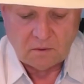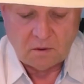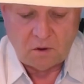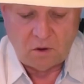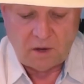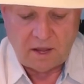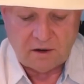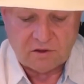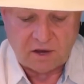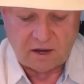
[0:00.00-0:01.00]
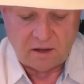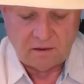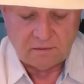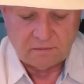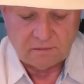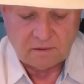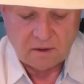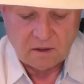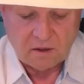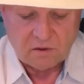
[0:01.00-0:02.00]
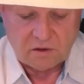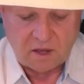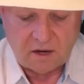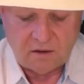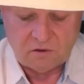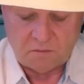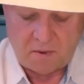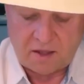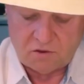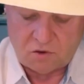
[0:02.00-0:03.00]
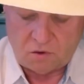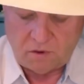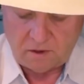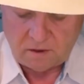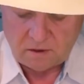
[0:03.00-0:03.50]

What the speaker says: Hold on a second. Let's get this match going.